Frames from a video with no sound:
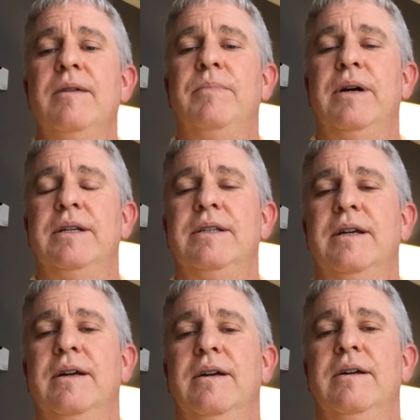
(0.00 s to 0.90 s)
But
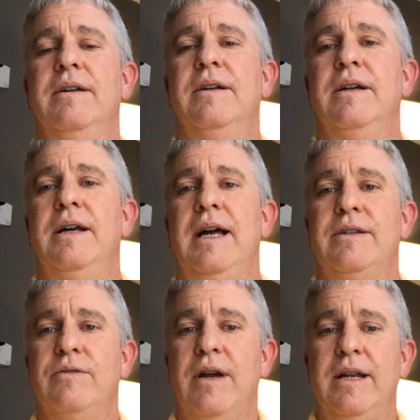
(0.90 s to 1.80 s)
I
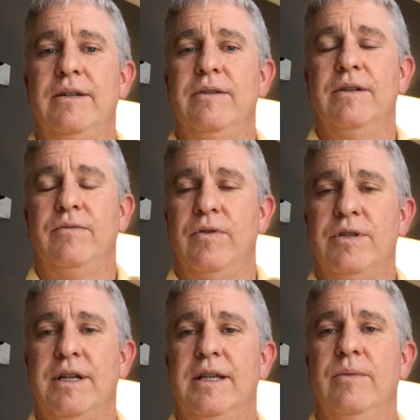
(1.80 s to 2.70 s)
try to do this
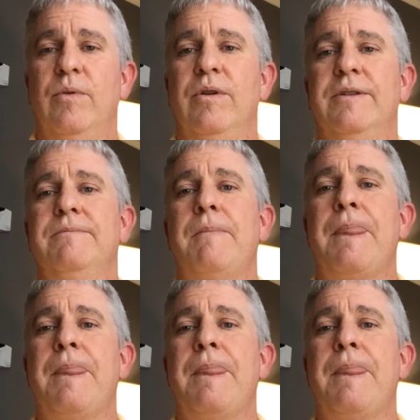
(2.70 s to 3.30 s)
first thing in the morning.